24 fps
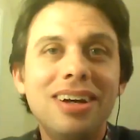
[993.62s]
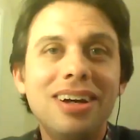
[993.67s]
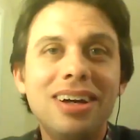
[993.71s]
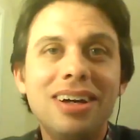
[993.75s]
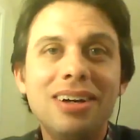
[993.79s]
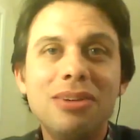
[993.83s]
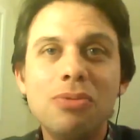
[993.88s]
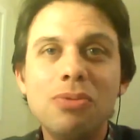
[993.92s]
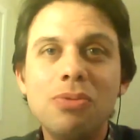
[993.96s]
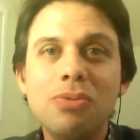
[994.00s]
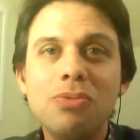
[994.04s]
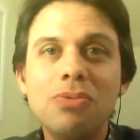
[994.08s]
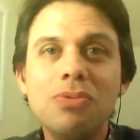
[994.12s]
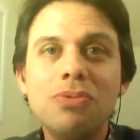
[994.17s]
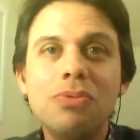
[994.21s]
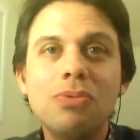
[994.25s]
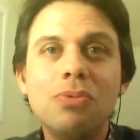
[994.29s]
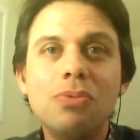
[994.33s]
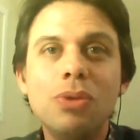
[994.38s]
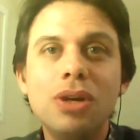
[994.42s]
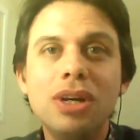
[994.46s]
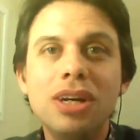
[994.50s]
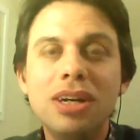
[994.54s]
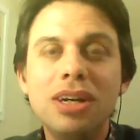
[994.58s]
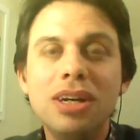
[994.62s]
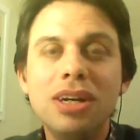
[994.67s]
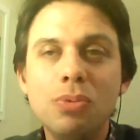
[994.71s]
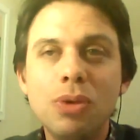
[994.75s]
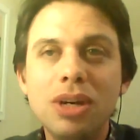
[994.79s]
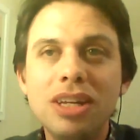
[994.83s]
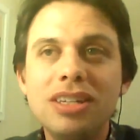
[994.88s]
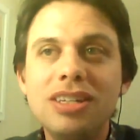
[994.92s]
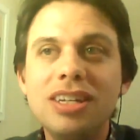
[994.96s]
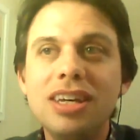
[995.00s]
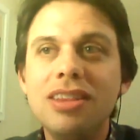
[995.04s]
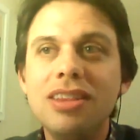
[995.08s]
uh, We,
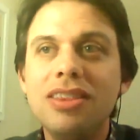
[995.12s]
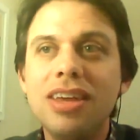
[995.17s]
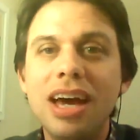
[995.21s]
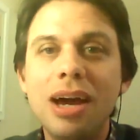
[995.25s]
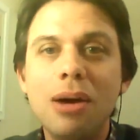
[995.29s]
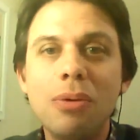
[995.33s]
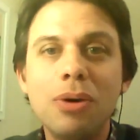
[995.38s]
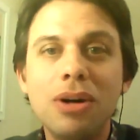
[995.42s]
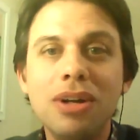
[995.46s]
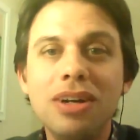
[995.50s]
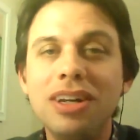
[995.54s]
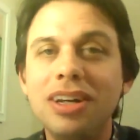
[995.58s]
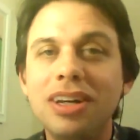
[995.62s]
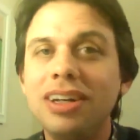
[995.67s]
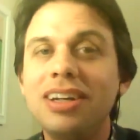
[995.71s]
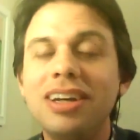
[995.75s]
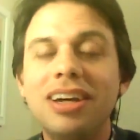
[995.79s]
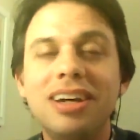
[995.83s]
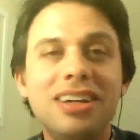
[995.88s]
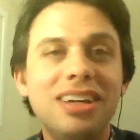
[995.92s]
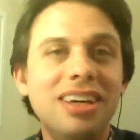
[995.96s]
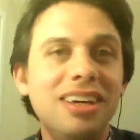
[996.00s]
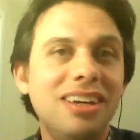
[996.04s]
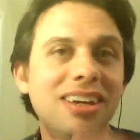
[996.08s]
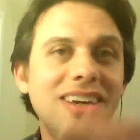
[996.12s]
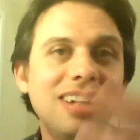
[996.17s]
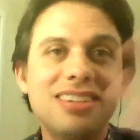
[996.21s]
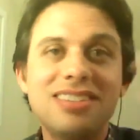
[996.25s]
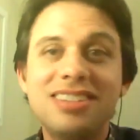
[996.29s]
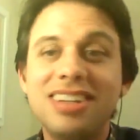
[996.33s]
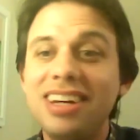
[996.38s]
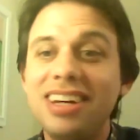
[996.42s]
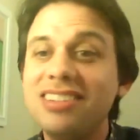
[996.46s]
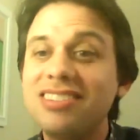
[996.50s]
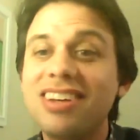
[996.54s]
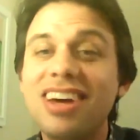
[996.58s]
we did that one, again, like I
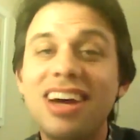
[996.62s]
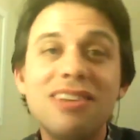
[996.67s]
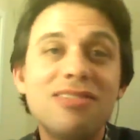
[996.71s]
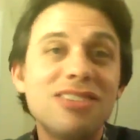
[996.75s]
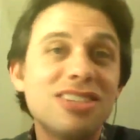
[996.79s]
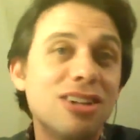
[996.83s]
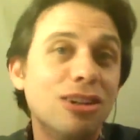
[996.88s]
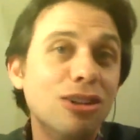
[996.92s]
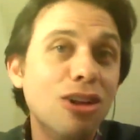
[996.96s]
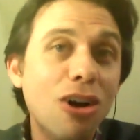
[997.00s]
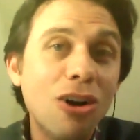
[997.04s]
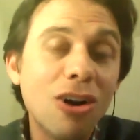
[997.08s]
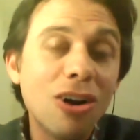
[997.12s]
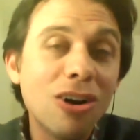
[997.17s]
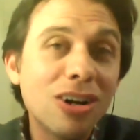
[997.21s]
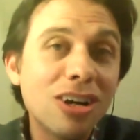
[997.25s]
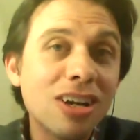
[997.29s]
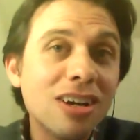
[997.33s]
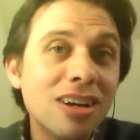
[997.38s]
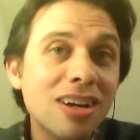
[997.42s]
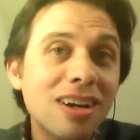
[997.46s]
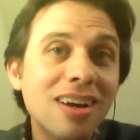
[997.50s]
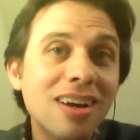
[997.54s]
said, it's kind of as a lark.